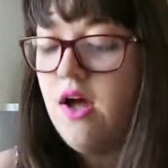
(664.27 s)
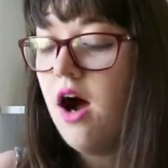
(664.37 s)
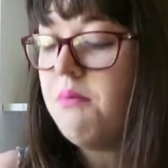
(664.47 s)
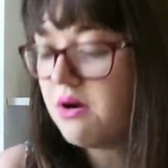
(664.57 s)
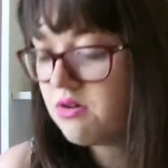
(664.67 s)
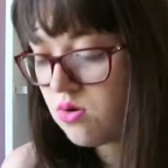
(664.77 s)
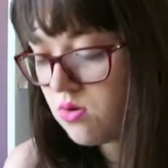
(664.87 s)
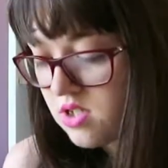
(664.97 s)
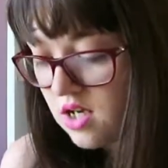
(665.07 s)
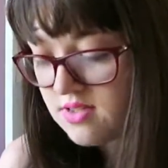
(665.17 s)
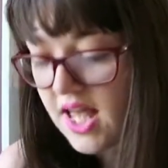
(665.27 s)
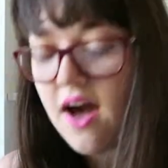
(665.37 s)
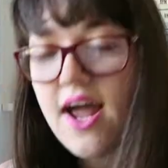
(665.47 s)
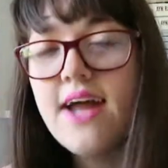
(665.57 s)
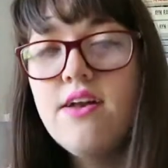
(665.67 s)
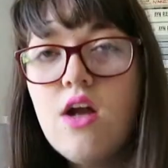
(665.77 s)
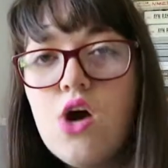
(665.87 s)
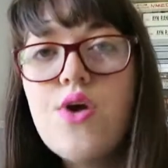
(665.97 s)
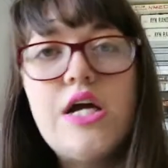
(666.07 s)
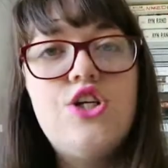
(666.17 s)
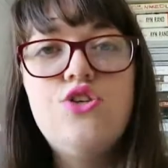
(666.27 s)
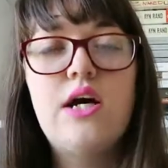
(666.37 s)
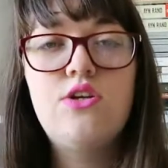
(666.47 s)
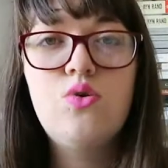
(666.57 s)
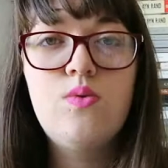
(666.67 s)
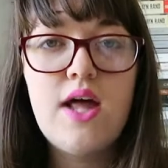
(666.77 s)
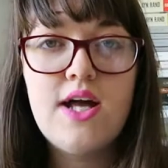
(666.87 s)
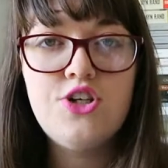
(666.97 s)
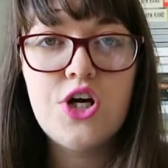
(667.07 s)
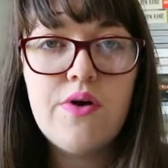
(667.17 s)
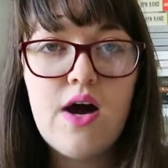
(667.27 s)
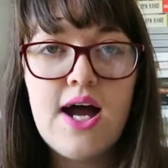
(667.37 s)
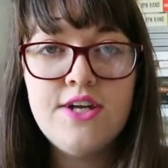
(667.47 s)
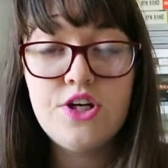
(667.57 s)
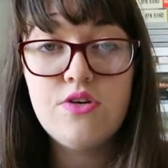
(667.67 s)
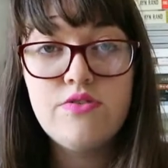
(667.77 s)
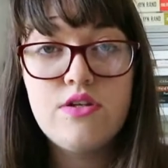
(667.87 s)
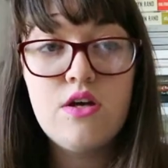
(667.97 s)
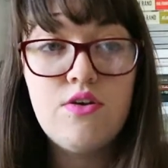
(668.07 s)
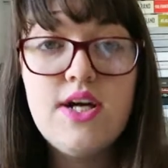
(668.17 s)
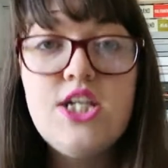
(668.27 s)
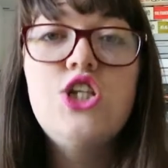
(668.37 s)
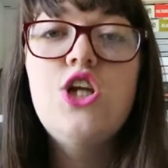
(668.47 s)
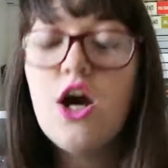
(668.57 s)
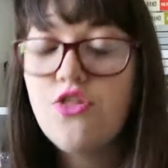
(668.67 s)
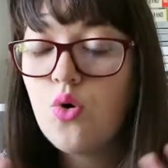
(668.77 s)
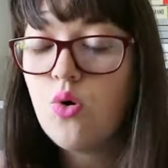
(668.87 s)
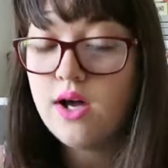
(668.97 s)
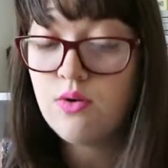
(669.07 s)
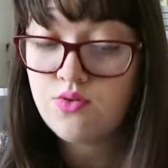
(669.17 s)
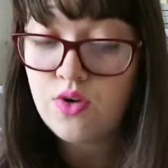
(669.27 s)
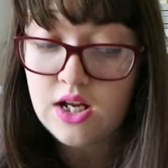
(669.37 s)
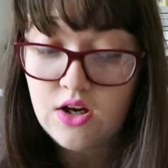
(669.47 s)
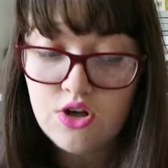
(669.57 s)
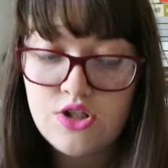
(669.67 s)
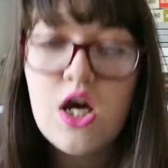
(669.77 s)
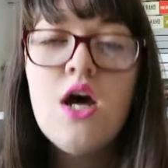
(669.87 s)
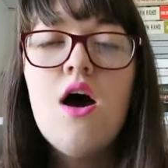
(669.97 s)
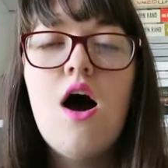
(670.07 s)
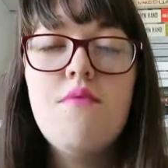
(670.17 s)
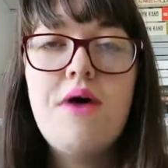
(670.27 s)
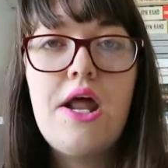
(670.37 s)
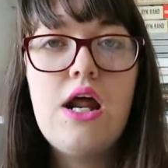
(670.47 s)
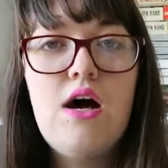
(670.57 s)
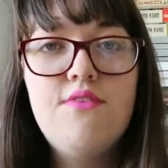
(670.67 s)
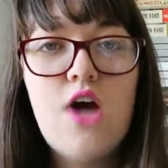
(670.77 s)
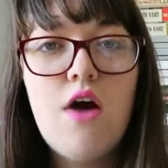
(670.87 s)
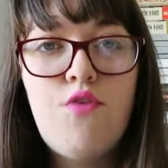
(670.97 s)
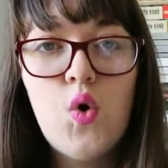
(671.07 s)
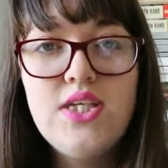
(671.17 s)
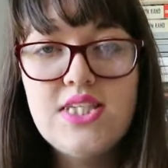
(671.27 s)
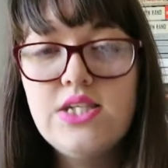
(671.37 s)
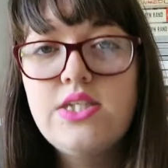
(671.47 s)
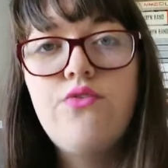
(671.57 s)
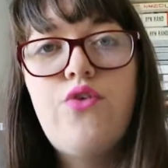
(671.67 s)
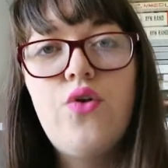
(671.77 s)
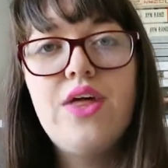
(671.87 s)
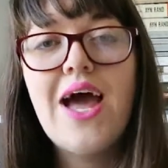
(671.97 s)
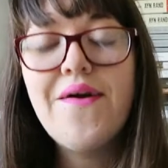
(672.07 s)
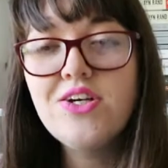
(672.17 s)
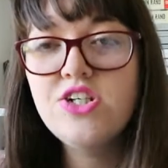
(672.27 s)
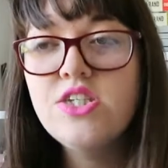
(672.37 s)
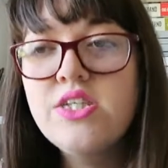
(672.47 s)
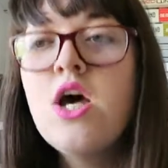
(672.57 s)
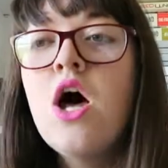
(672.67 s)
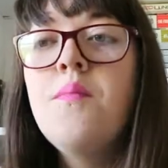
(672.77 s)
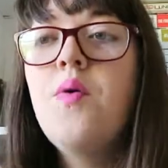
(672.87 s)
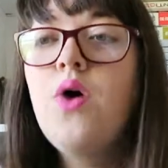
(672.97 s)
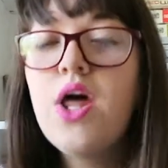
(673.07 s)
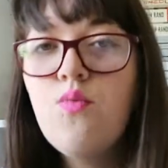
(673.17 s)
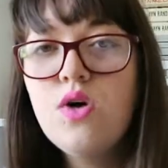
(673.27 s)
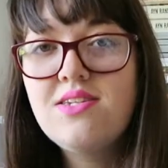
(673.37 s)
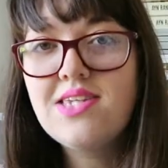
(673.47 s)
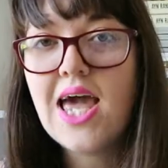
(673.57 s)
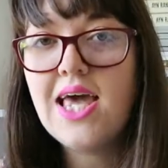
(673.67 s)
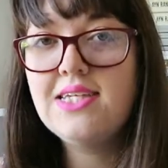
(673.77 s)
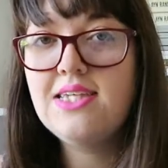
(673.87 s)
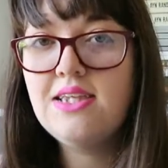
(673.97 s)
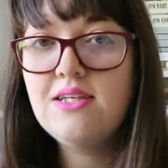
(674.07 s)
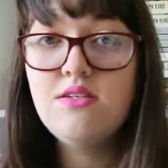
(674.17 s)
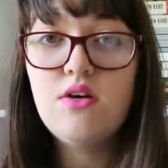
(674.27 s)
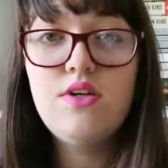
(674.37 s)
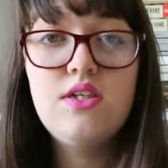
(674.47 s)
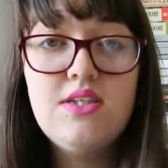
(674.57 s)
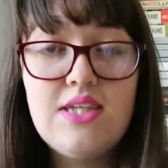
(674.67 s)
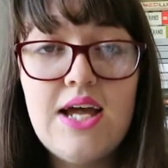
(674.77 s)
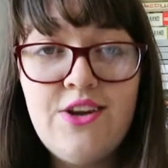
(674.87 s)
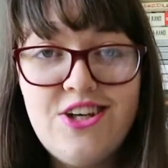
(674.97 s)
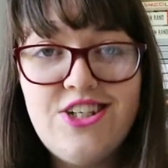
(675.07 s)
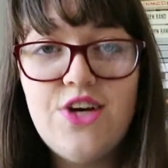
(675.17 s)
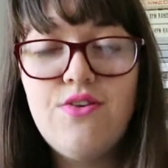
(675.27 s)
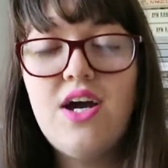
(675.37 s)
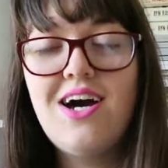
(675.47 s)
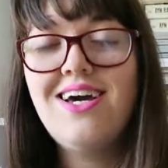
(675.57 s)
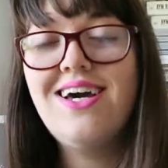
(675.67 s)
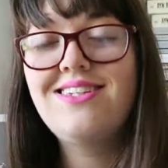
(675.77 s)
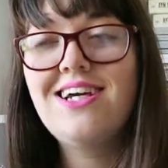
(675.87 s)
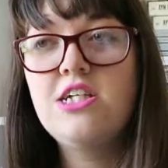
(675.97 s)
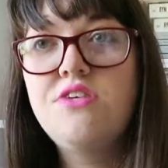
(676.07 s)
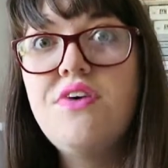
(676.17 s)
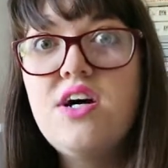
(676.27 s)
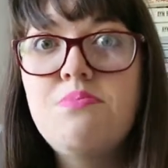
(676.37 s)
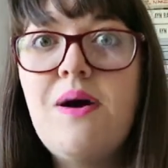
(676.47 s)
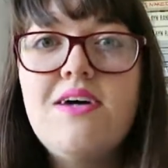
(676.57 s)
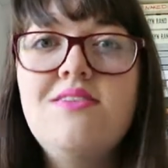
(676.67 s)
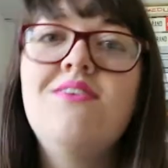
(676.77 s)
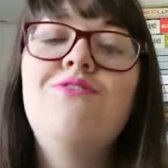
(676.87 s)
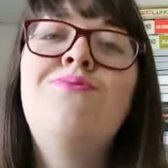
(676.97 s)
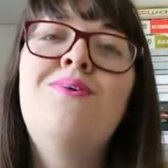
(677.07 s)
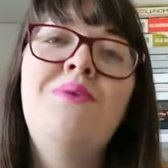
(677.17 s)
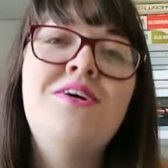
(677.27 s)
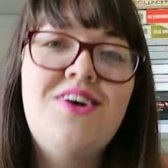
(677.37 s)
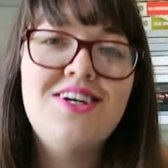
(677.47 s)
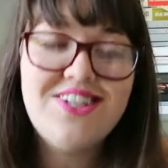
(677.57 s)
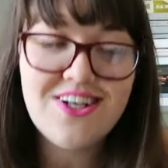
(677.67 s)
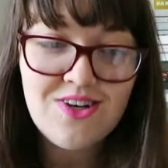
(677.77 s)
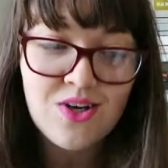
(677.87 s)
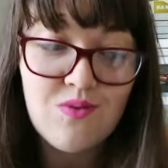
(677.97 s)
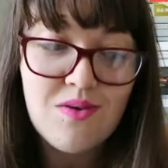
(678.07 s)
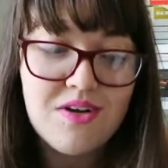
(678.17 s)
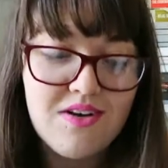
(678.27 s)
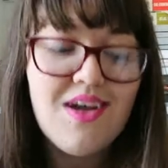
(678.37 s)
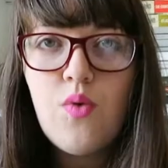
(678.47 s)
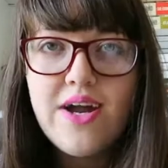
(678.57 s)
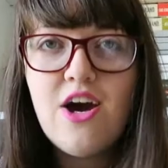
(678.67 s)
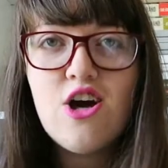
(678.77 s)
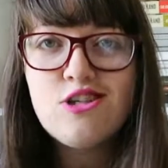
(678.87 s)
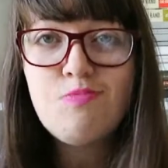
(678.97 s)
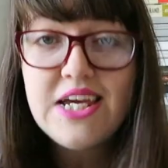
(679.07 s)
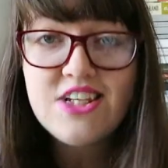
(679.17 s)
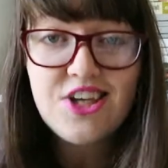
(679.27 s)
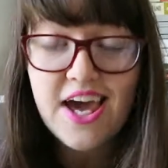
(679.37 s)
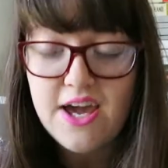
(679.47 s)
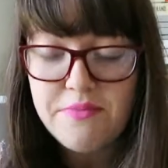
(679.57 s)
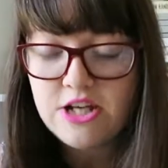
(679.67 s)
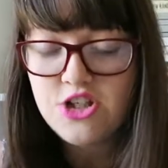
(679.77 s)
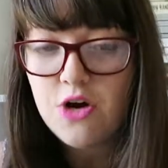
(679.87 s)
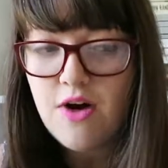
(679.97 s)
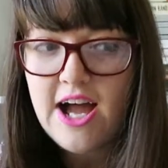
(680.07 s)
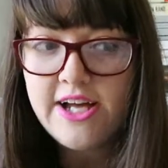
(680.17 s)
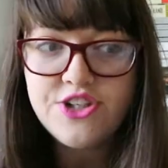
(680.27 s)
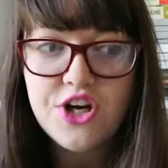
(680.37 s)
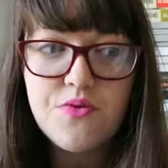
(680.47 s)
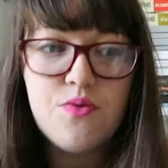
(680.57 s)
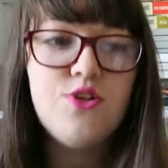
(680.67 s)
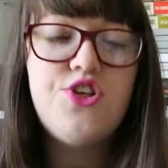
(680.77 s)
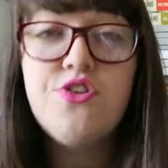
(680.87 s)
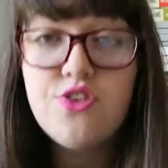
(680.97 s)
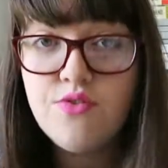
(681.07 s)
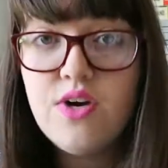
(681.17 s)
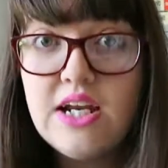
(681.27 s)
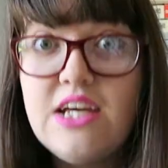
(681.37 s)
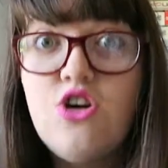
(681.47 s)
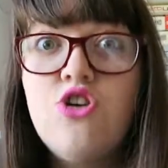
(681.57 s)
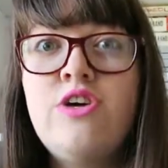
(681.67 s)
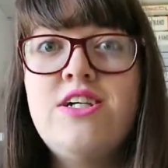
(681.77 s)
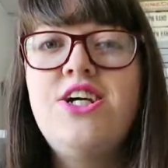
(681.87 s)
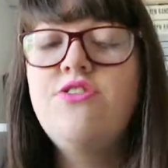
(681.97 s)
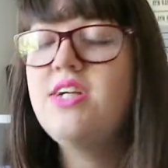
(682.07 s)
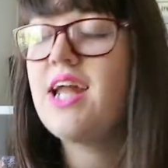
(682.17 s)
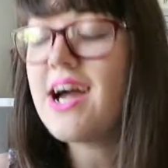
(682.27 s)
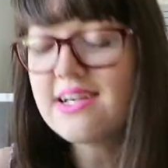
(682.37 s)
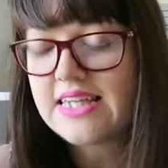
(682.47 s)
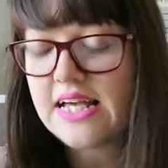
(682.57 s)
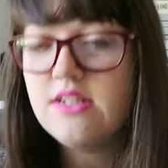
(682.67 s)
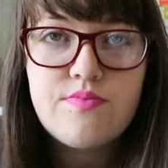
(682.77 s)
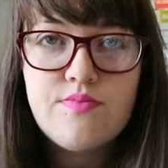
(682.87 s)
I would also say I had no issues at all with Adjoa Andoh's narration. I thought it was really good, and I loved her voices for the characters. But what I would say is that this is obviously set in Nigeria. It is first person from a Nigerian woman, and when her speech came, Adjoa Andoh would use a really good Nigerian accent.